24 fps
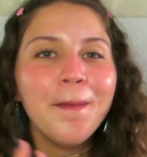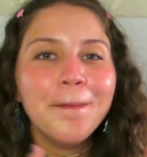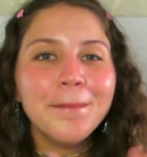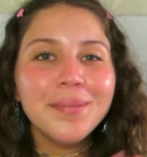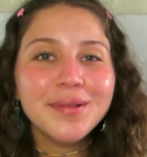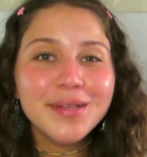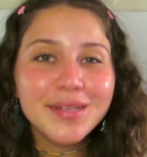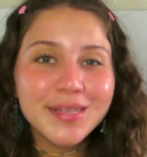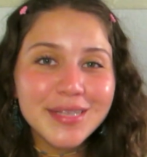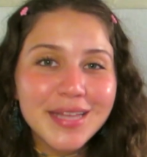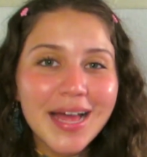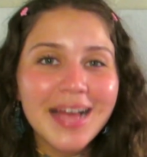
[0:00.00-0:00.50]

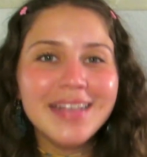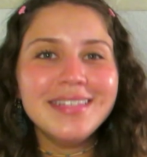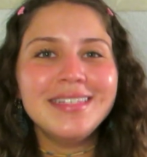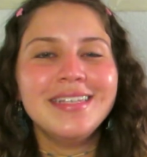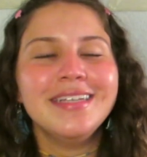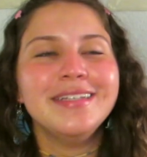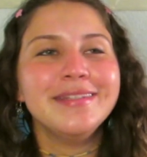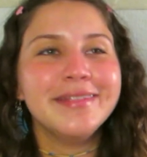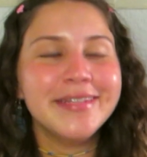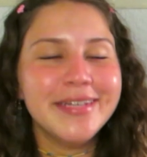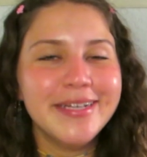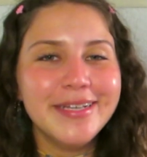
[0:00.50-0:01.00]

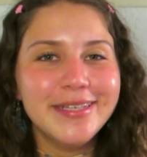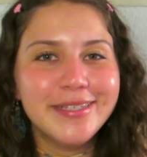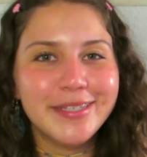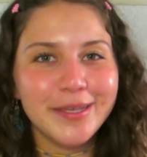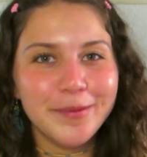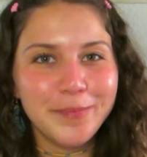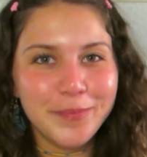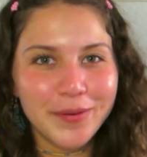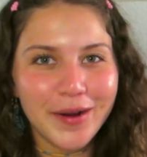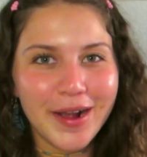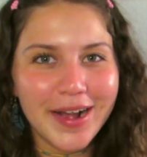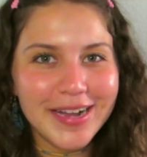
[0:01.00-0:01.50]
pleasantly
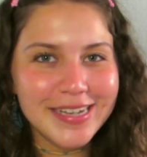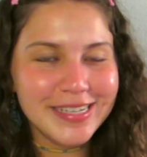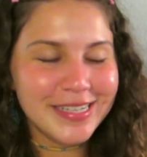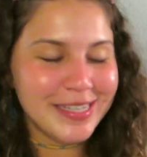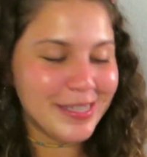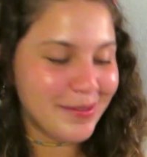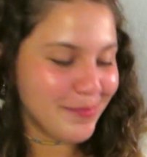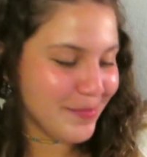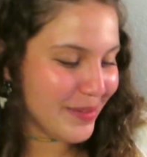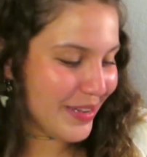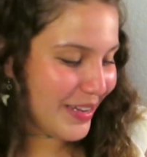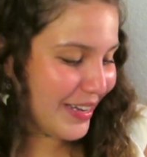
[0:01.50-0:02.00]

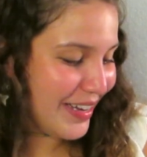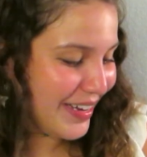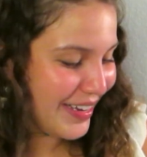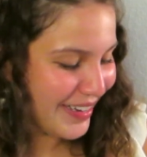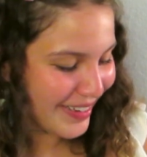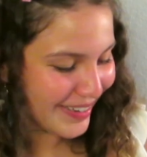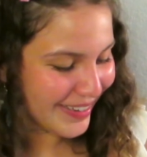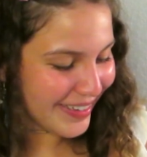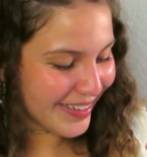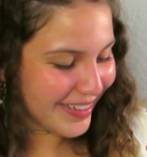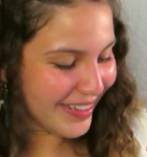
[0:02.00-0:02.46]
surprised me.